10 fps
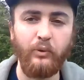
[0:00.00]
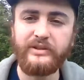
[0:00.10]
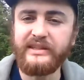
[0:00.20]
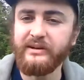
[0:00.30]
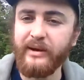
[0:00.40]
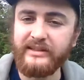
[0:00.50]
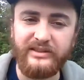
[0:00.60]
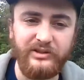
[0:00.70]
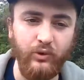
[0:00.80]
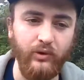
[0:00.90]
We see an
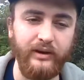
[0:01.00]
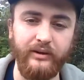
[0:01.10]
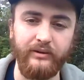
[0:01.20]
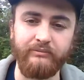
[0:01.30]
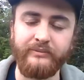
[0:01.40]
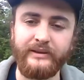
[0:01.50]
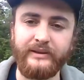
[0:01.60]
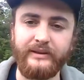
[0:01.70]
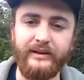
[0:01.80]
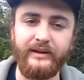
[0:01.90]
amazing story here.
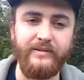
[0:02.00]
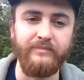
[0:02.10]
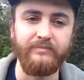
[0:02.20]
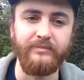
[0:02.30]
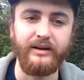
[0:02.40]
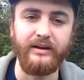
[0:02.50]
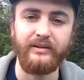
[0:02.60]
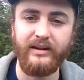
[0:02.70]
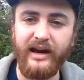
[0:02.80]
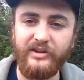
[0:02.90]

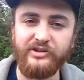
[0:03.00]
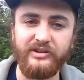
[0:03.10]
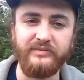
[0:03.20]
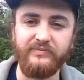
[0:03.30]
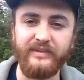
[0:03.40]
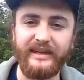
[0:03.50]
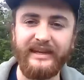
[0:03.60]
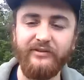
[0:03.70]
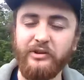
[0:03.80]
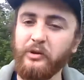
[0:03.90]
Elijah,
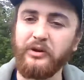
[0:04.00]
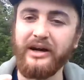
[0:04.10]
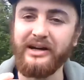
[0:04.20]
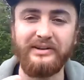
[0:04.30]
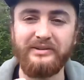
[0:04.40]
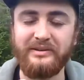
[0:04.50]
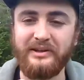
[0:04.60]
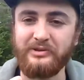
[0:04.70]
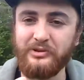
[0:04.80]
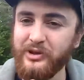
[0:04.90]
even though God
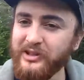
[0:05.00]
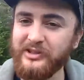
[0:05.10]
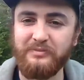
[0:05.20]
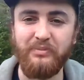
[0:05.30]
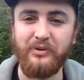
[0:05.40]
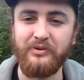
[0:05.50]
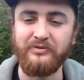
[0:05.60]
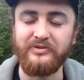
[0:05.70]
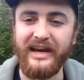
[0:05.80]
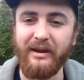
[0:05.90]
has just
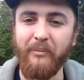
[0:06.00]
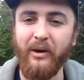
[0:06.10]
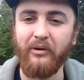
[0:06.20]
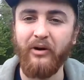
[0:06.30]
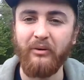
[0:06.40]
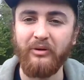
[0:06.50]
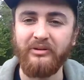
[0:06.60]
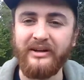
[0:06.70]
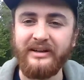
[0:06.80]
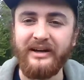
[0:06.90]
proved at Mount
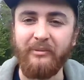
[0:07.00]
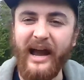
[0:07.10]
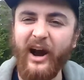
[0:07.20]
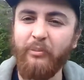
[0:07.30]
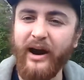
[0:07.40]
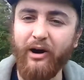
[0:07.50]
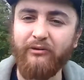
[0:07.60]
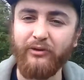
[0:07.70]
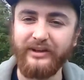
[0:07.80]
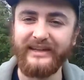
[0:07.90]
Carmel how
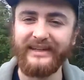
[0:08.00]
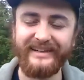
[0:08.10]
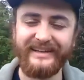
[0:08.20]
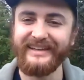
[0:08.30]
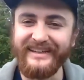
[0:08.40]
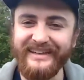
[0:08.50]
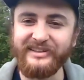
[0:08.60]
powerful he